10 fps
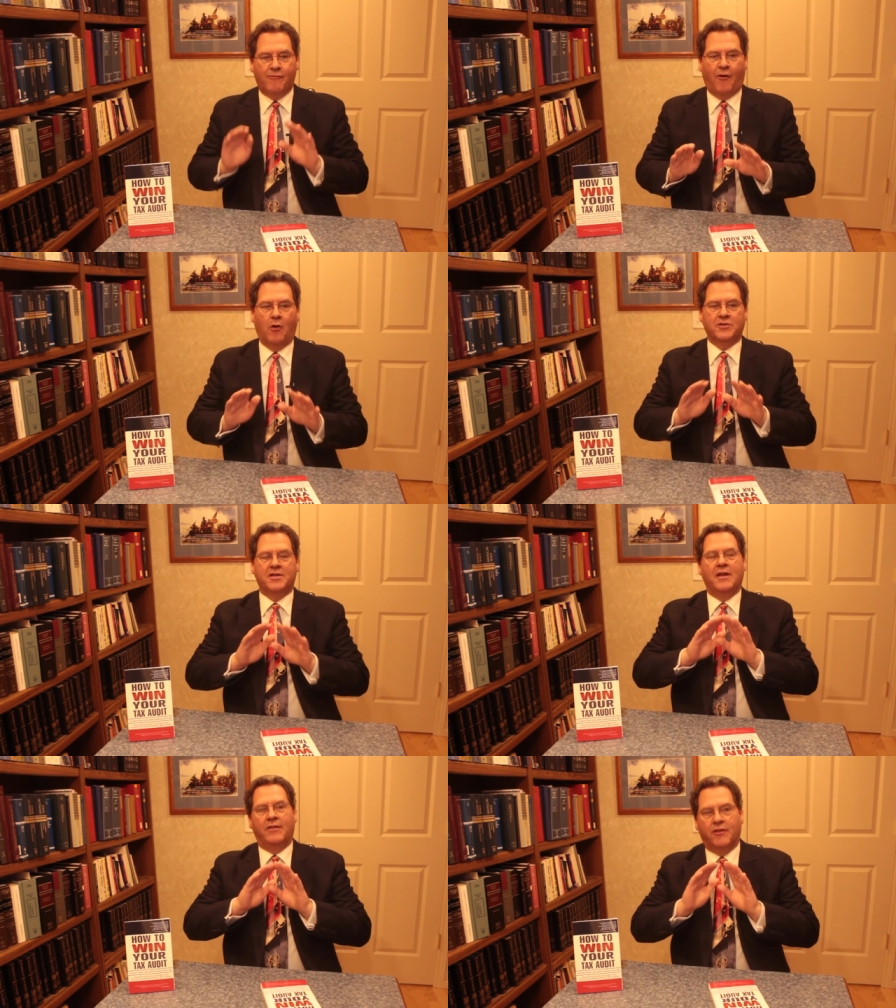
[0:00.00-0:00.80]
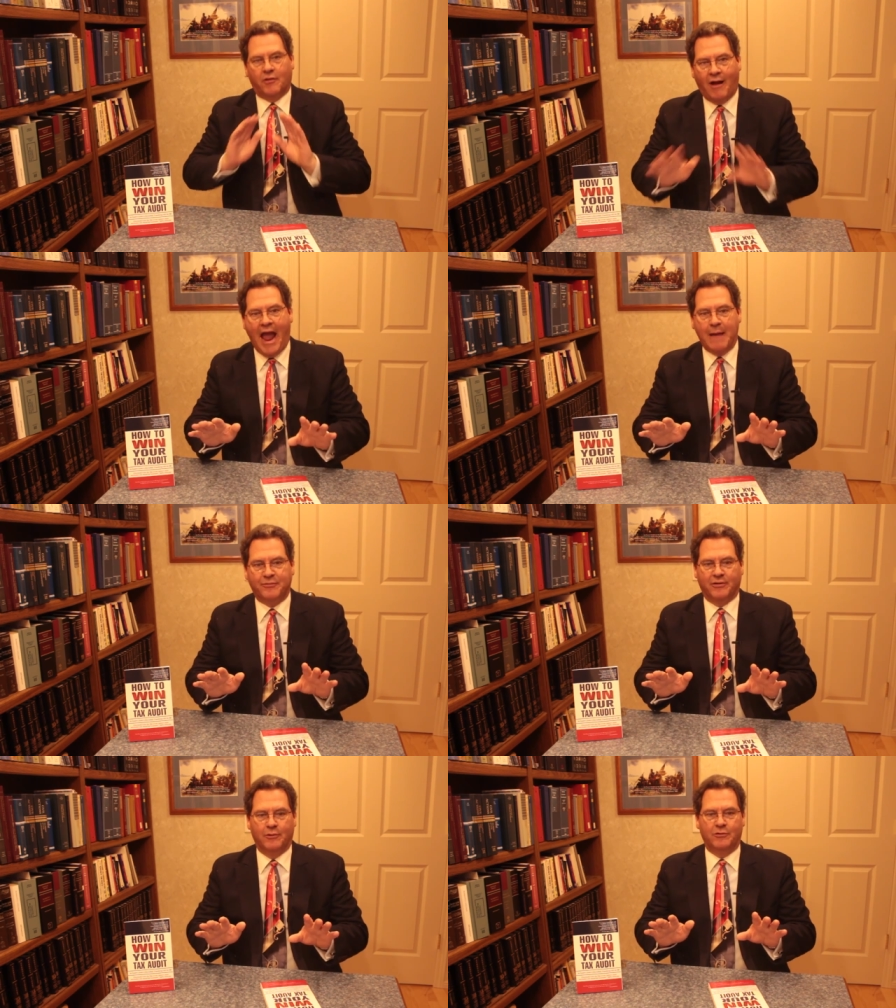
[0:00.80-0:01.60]
Folks, these are
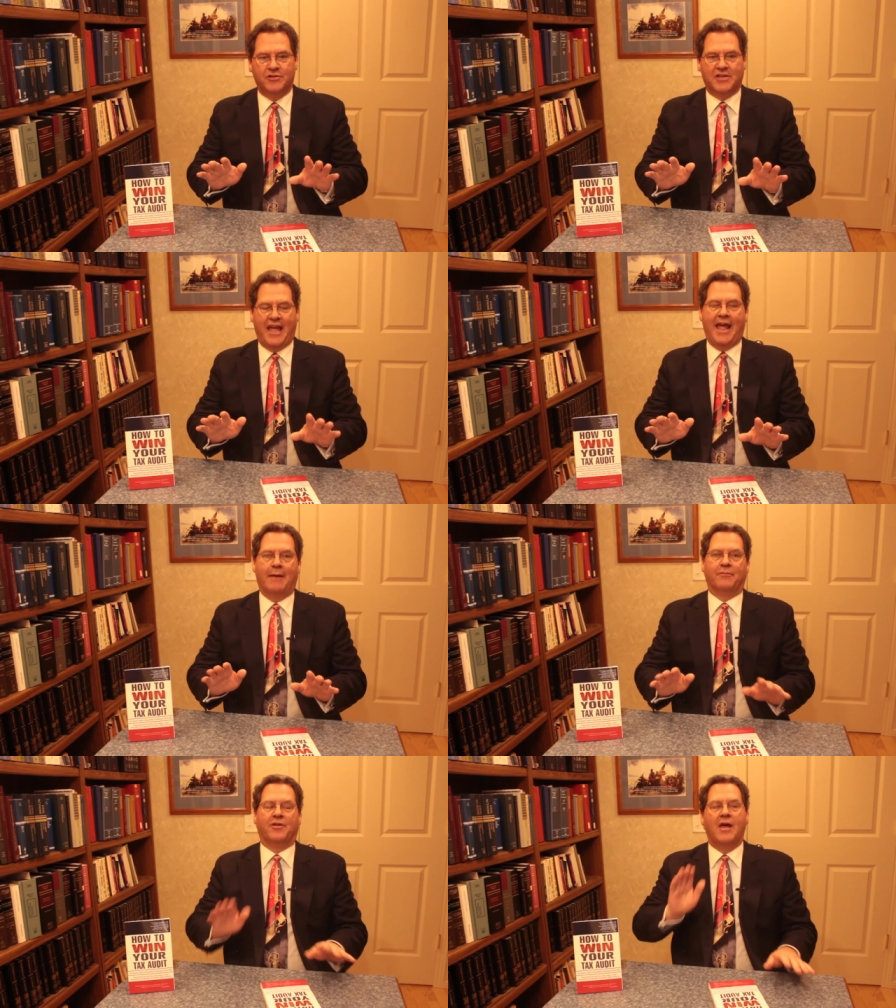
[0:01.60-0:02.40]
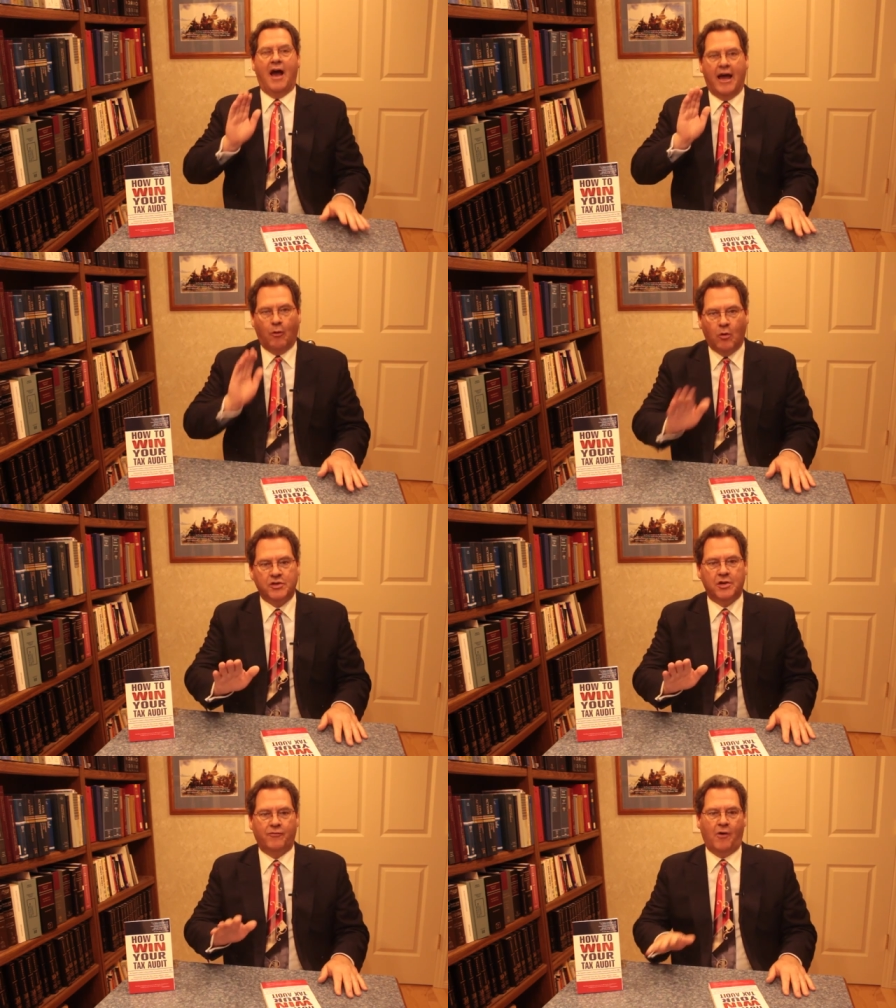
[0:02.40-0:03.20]
absolute scams. I don't
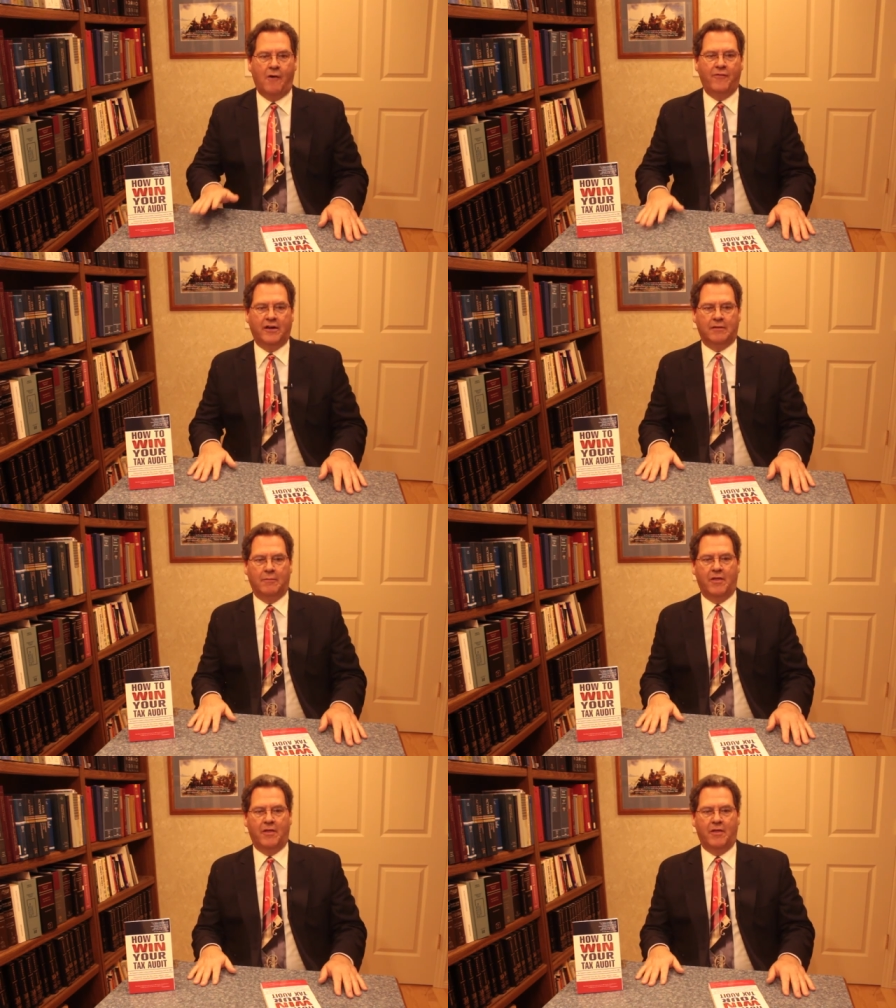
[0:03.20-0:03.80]
want you to fall victim to